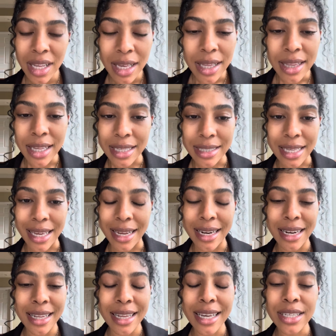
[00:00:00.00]
listen,
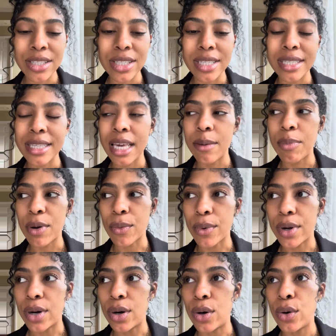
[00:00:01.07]
let's just keep it
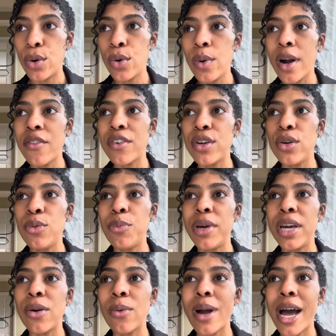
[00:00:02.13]
real. Whoever you
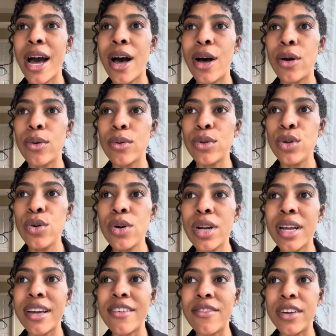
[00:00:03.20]
be around, you're going
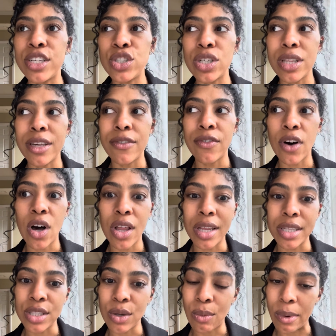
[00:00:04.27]
to eventually fall
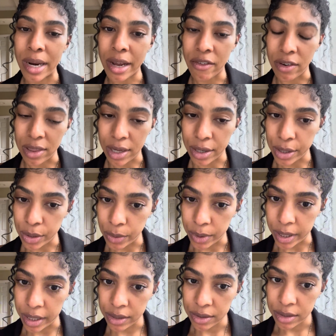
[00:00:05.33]
into whatever they're
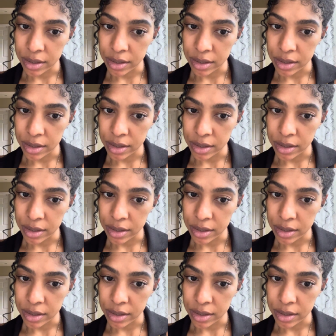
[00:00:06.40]
doing.